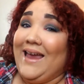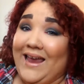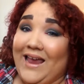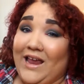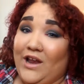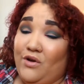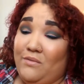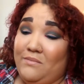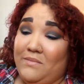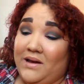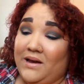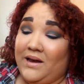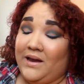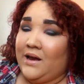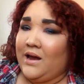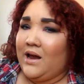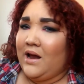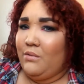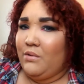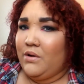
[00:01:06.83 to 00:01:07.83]
ain't had no
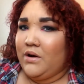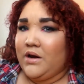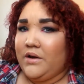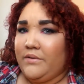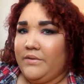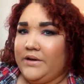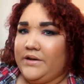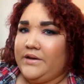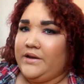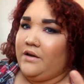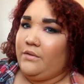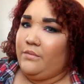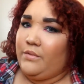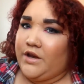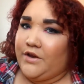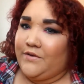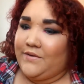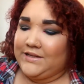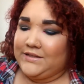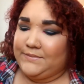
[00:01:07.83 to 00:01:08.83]
money. I work in retail. What
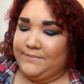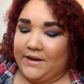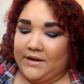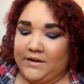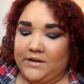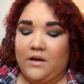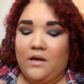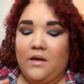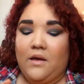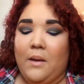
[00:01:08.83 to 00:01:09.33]
do you expect?